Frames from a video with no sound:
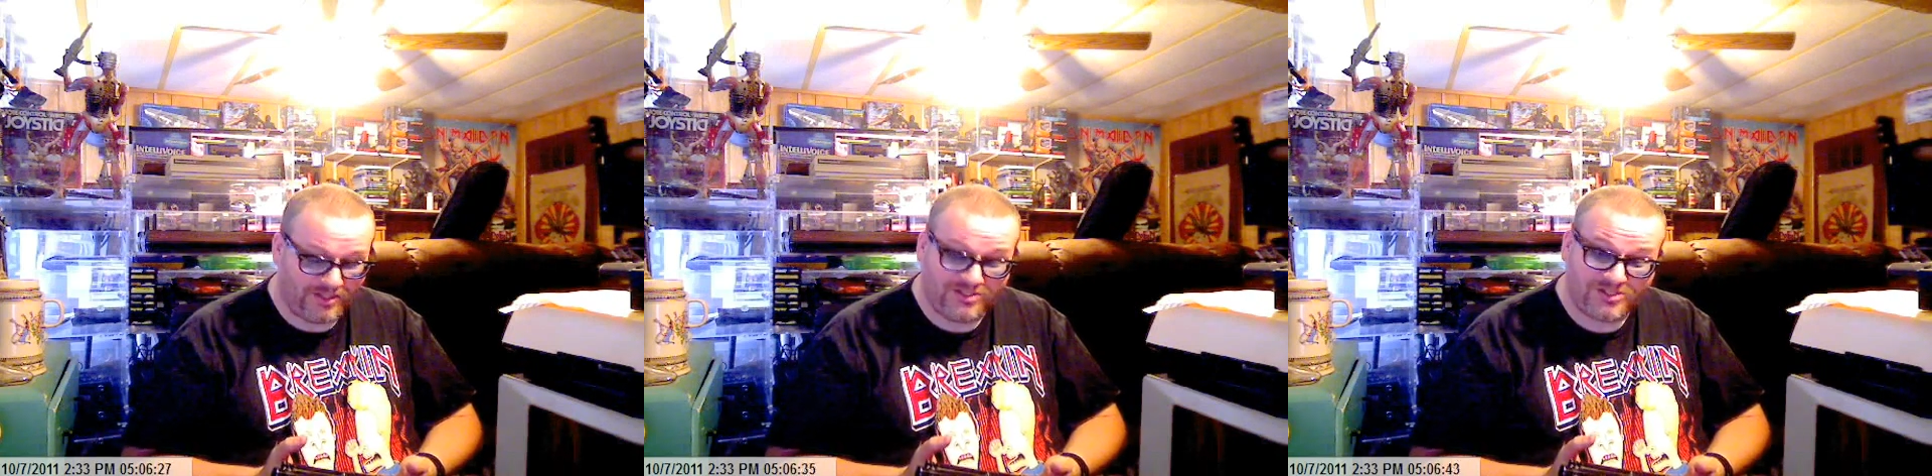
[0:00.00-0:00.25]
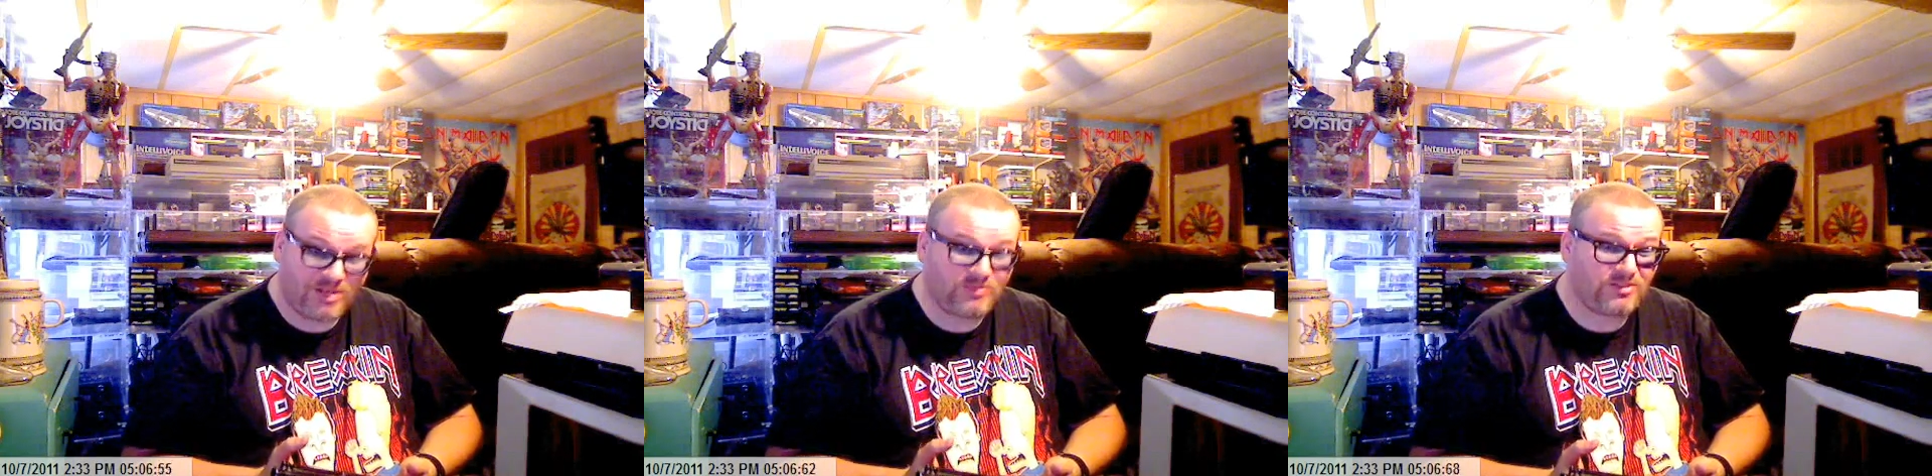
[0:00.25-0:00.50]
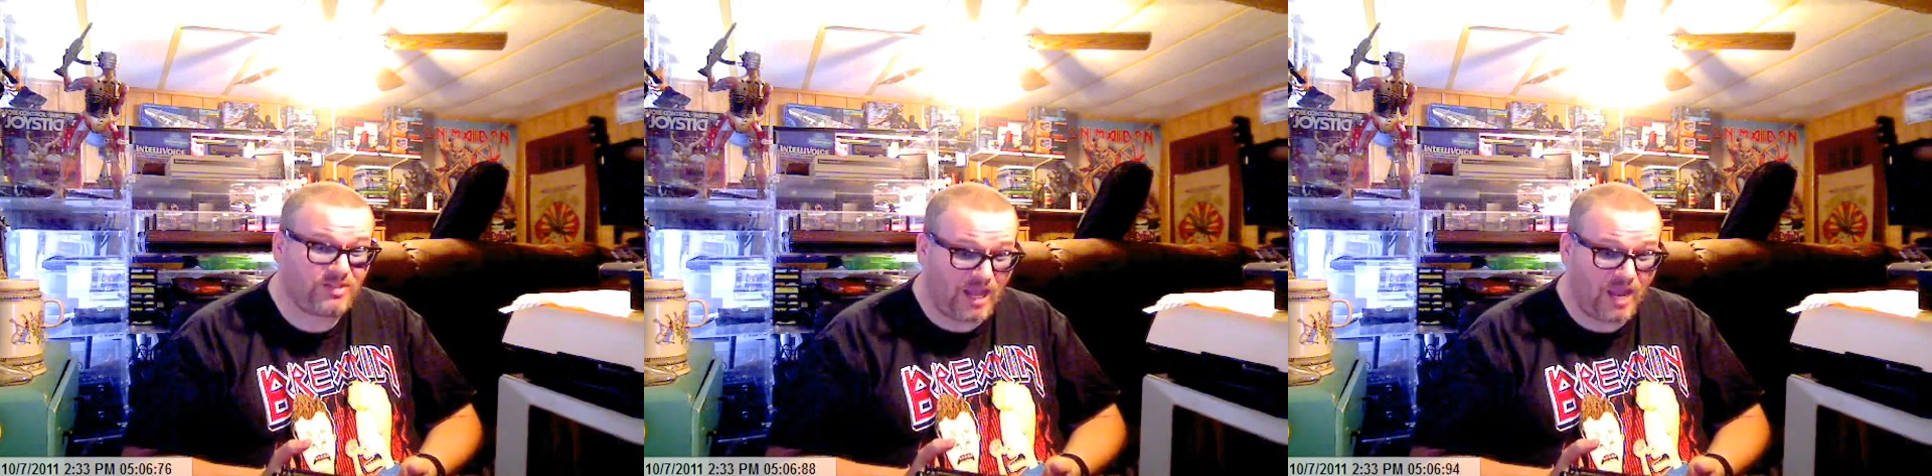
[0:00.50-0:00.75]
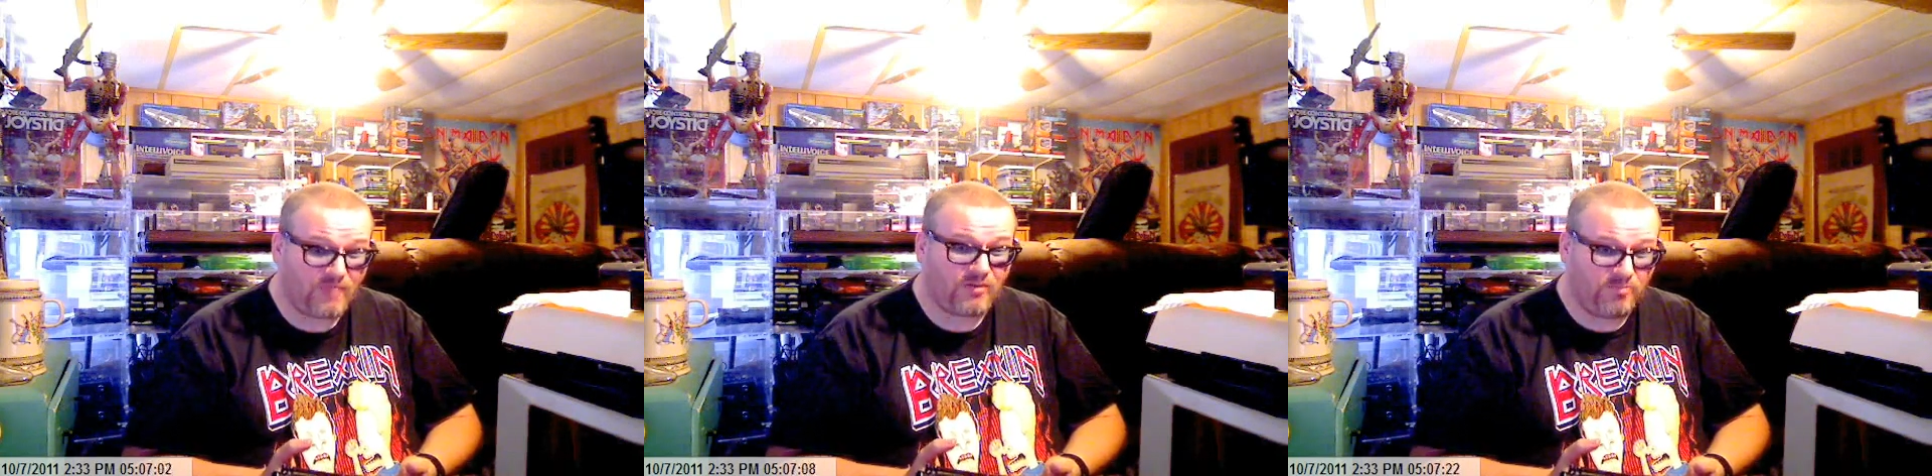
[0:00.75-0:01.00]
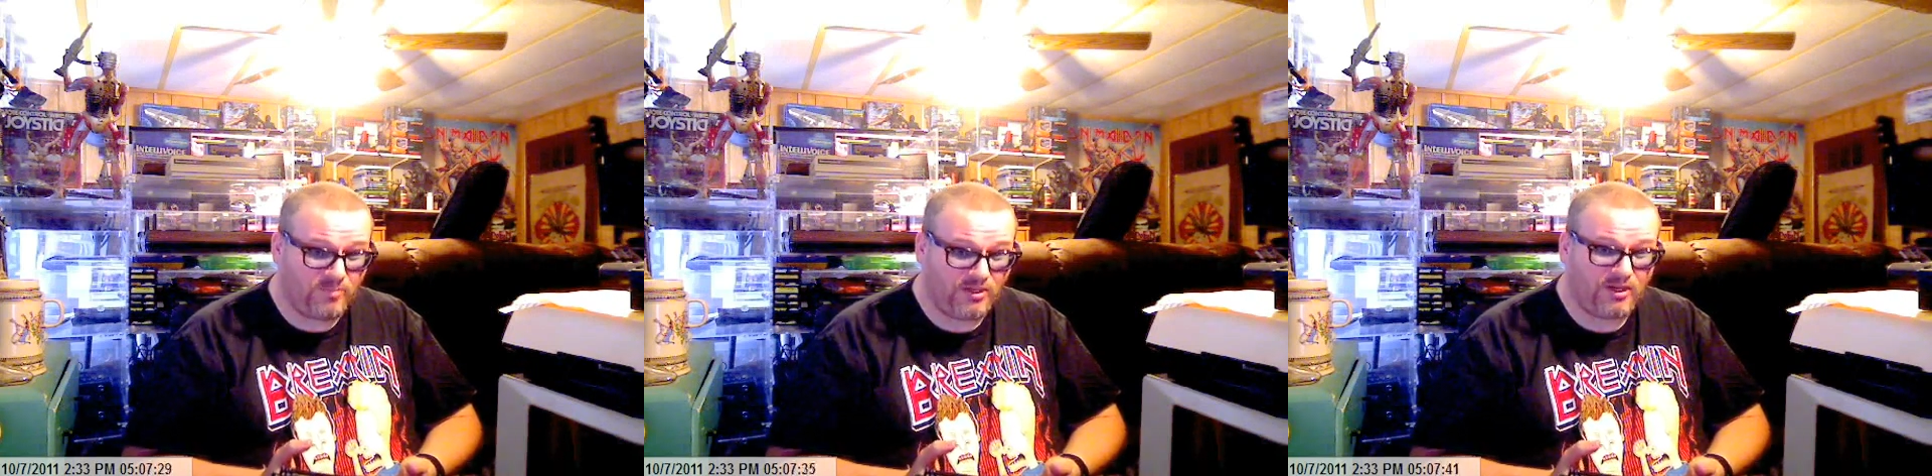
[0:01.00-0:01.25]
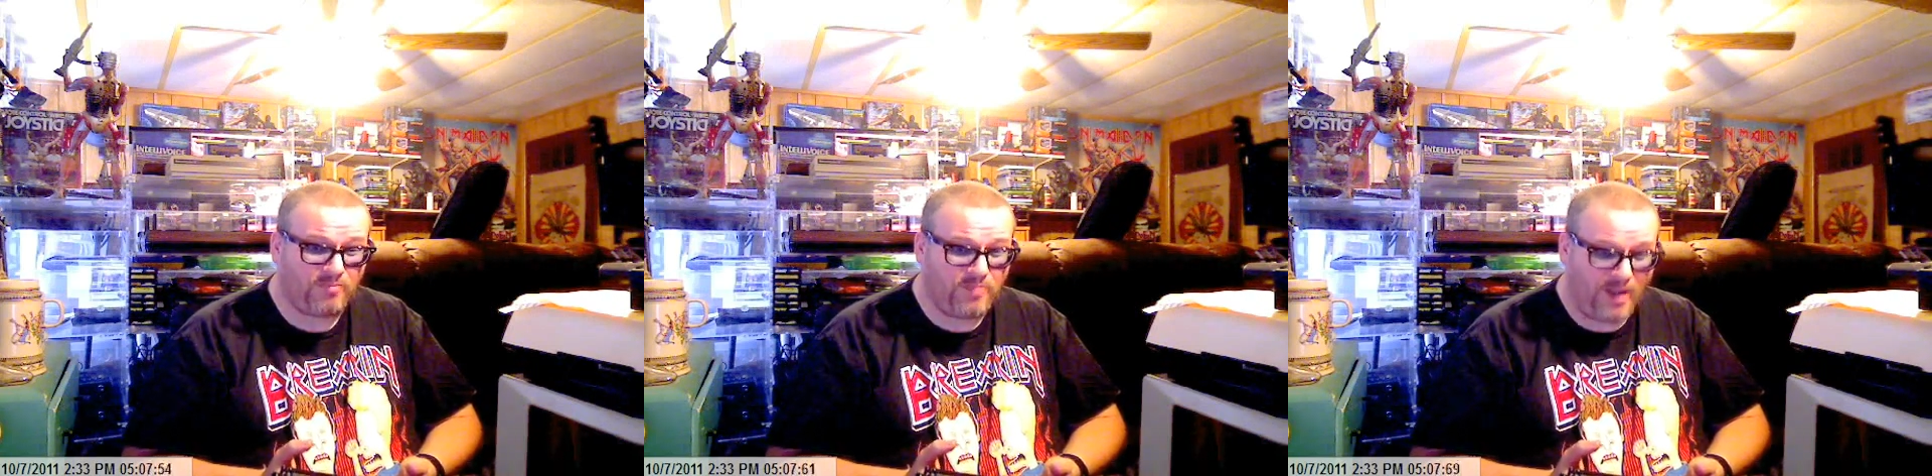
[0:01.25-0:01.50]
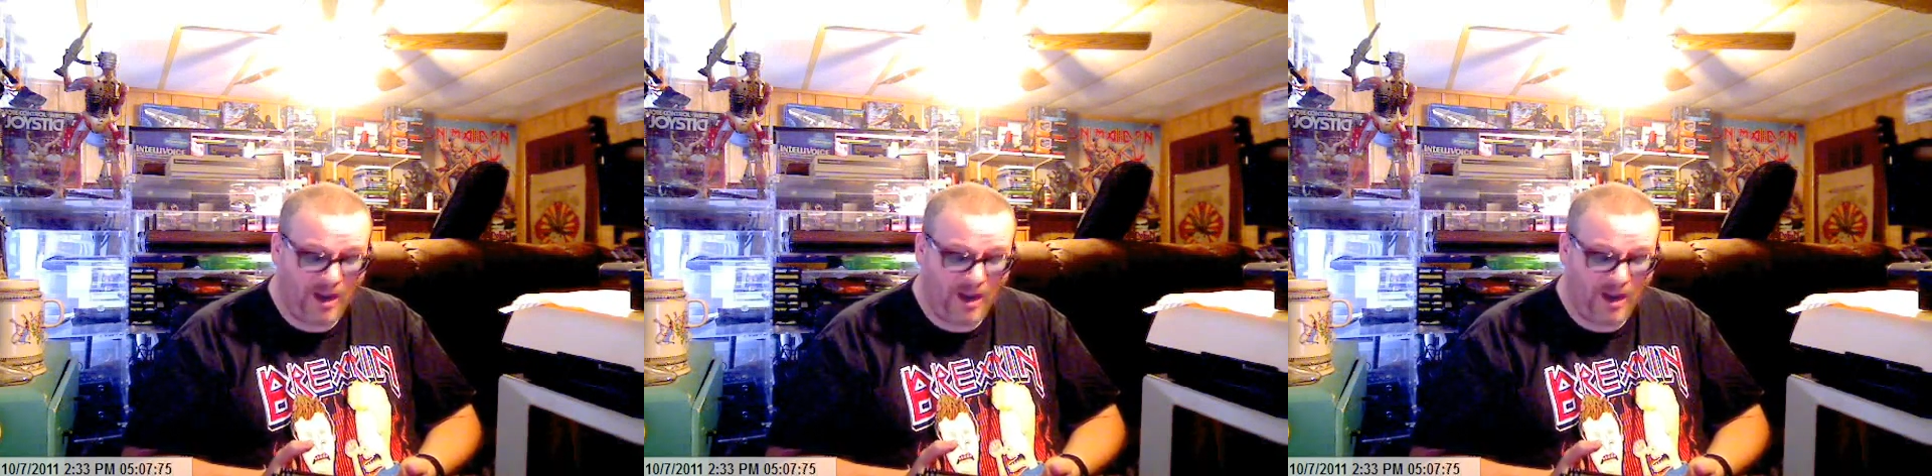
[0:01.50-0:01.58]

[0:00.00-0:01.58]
it seems to have a bit of